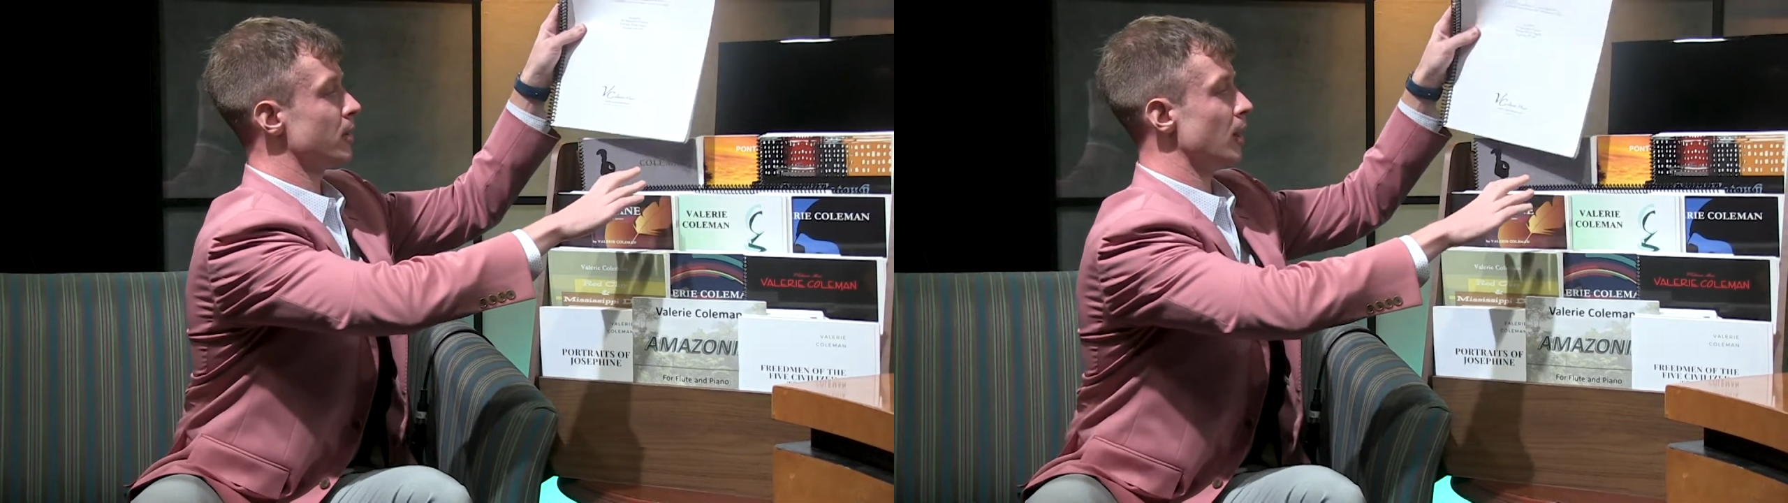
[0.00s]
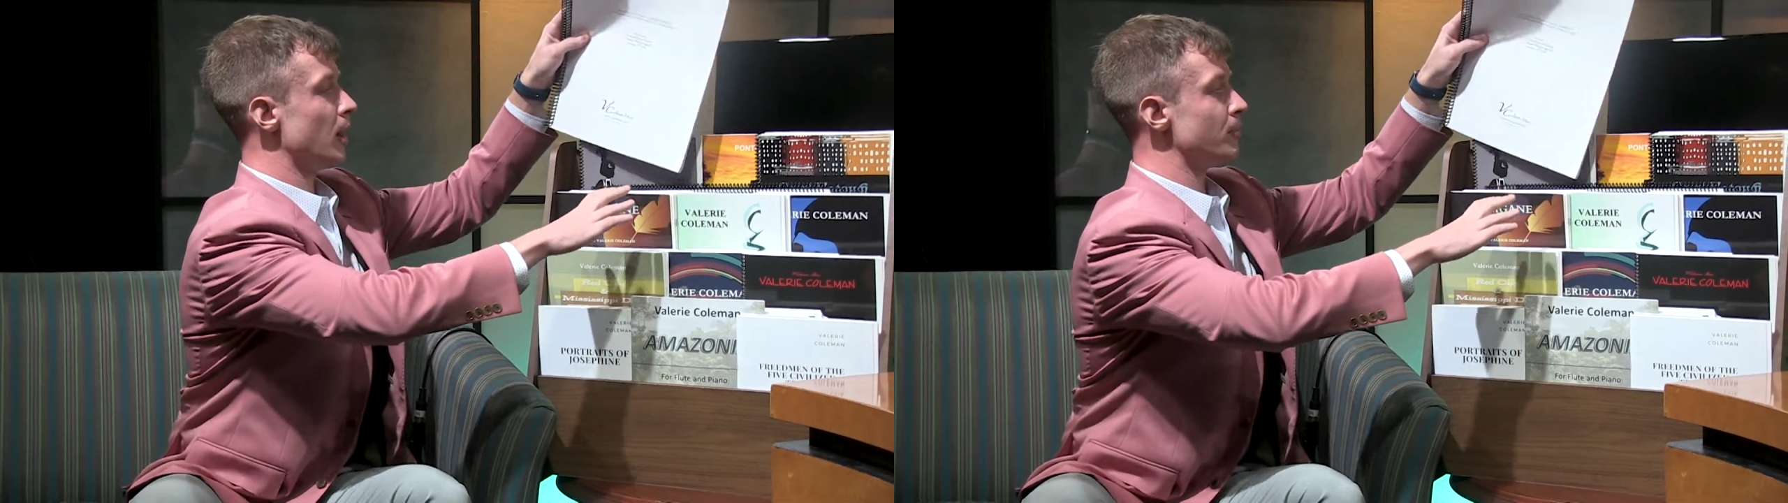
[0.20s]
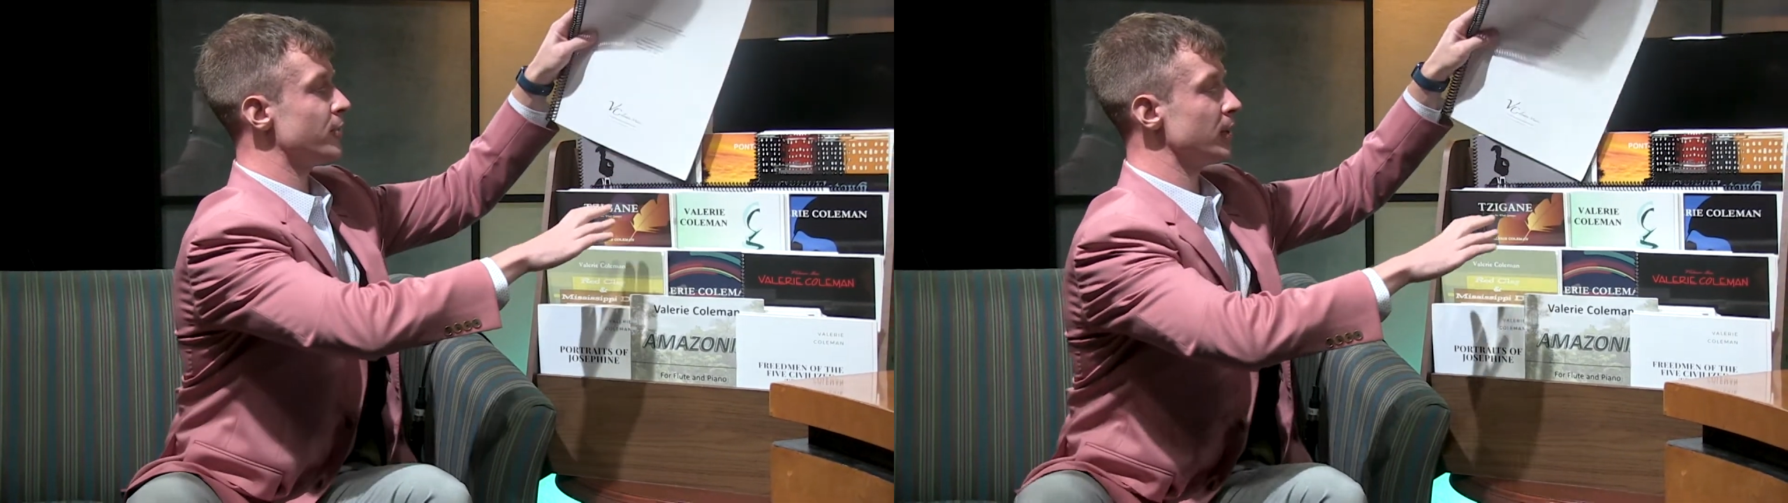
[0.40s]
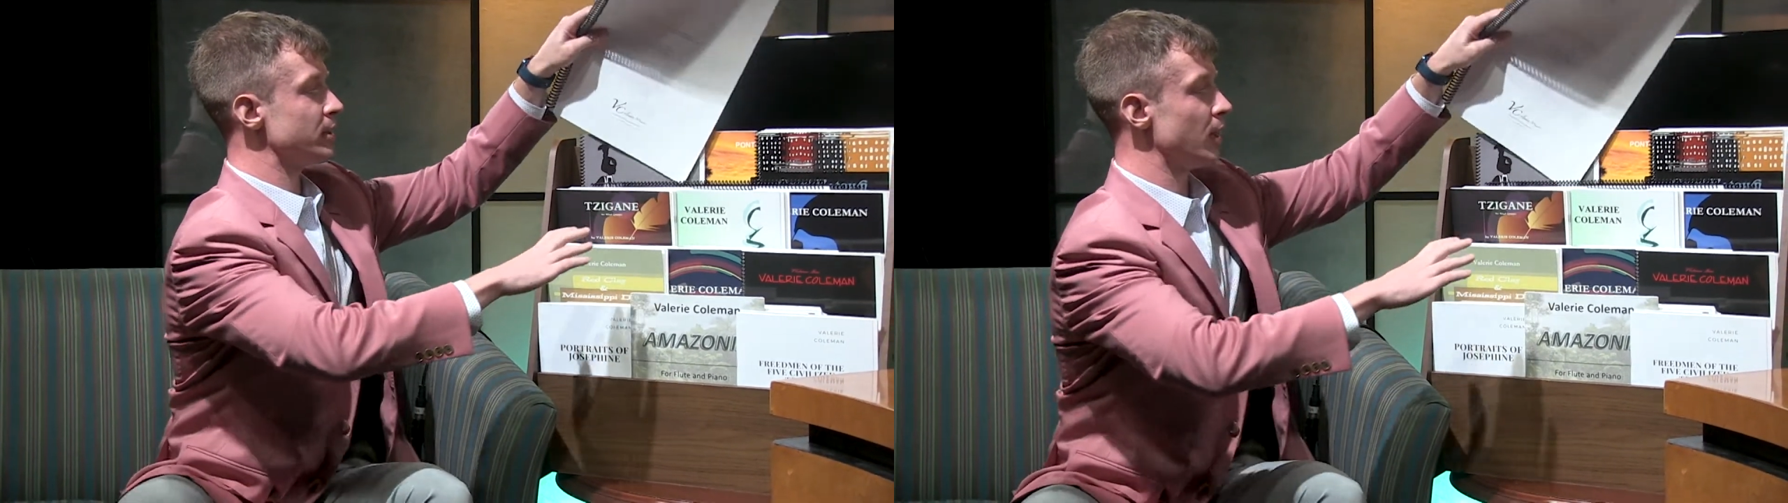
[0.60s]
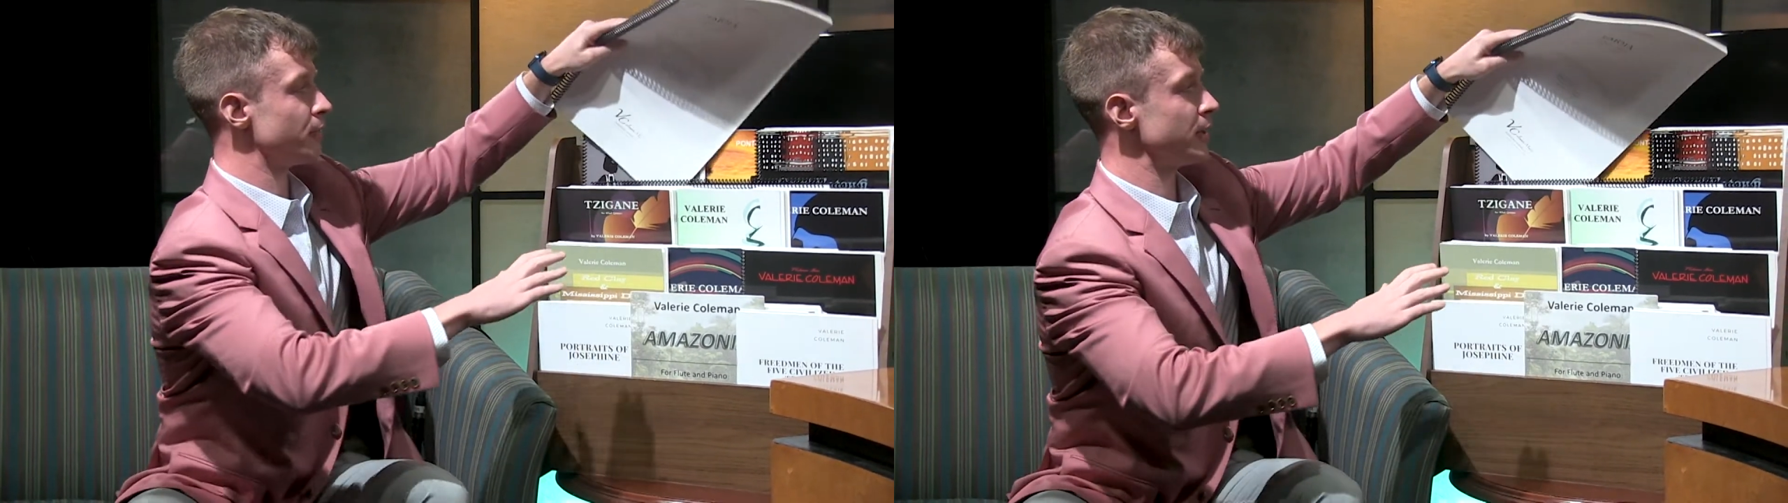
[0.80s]
um,
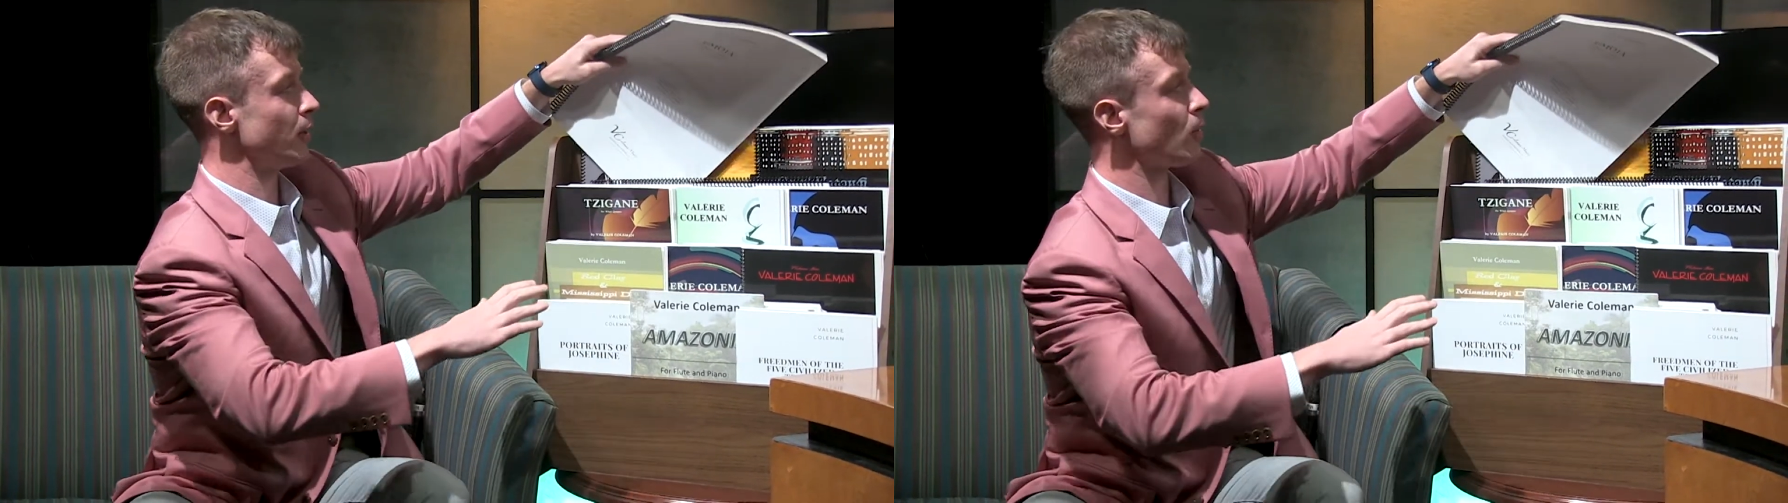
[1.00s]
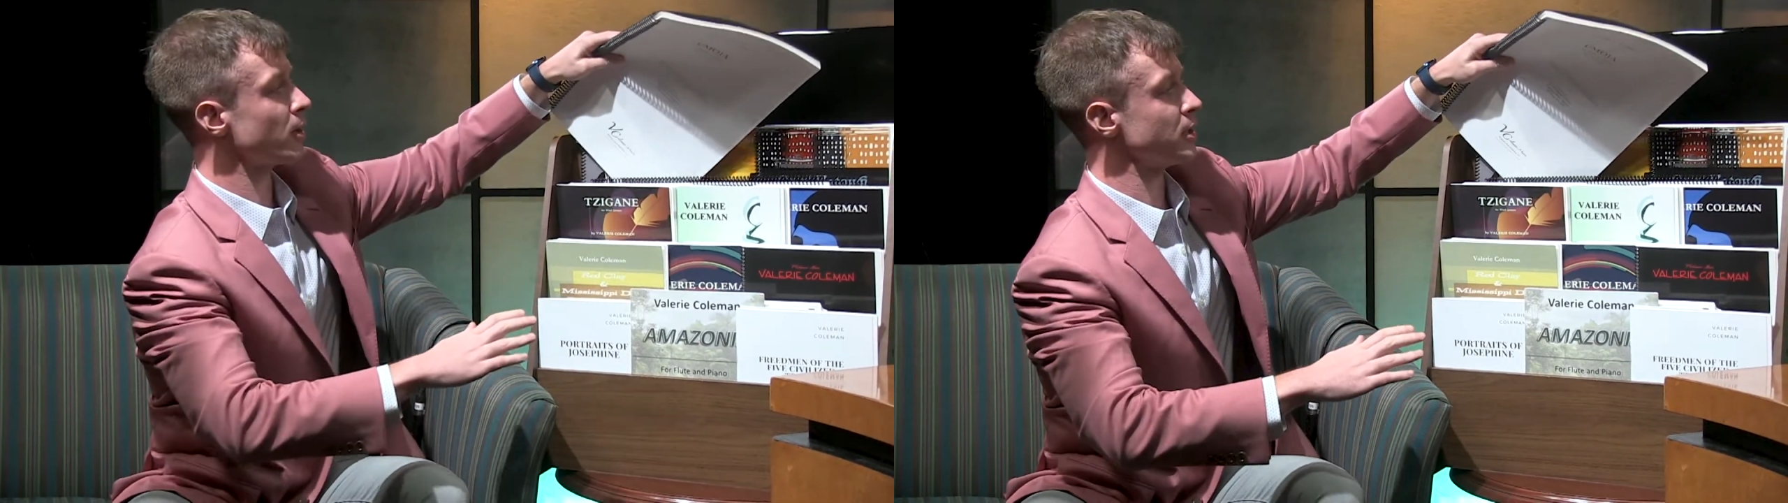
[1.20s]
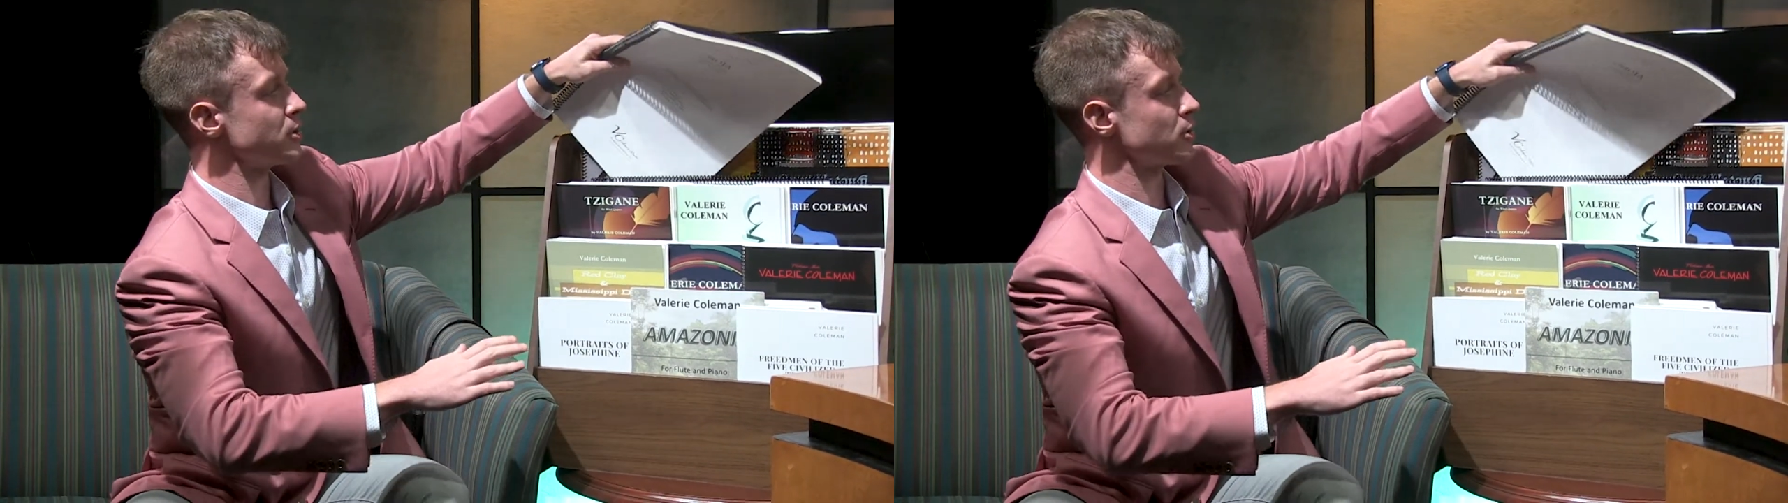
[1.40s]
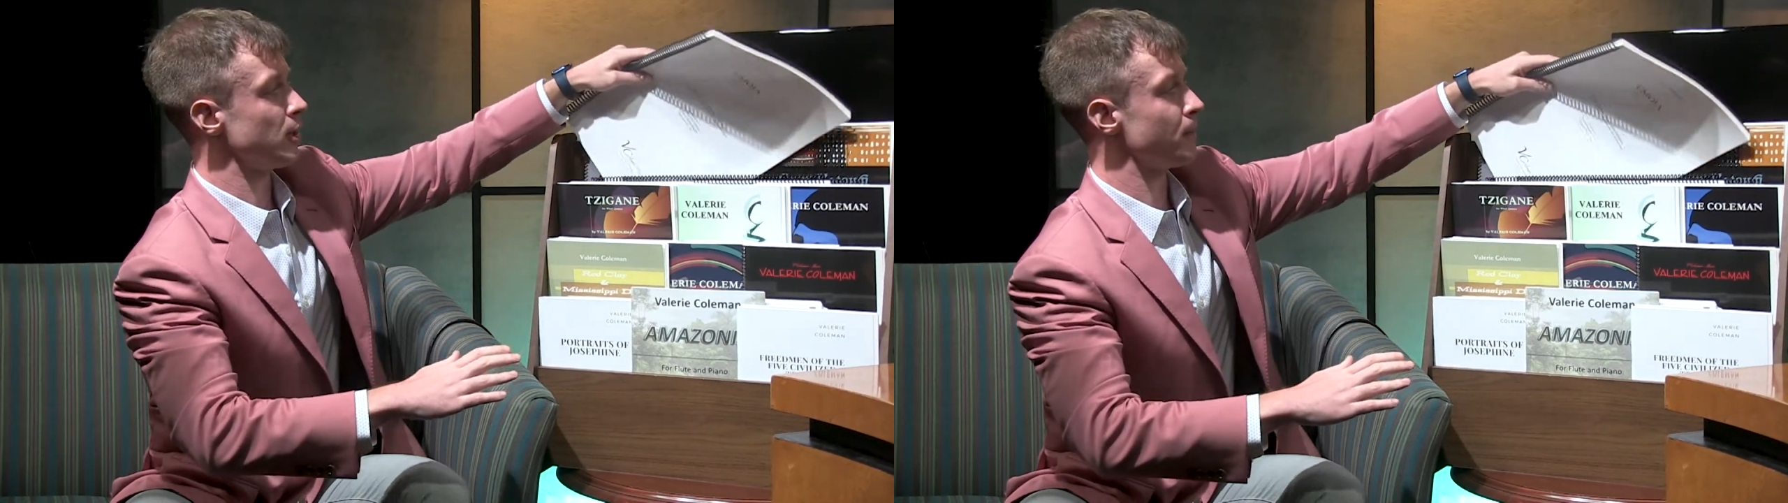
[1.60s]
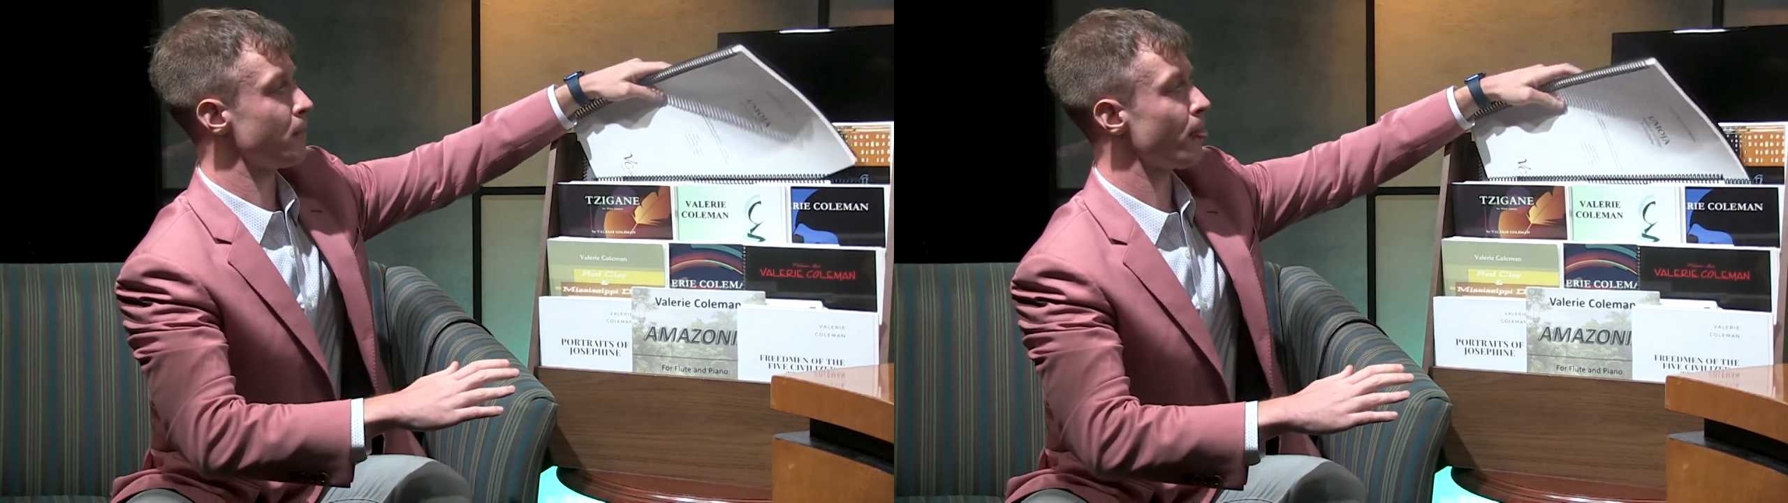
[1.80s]
Philadelphia Orchestra.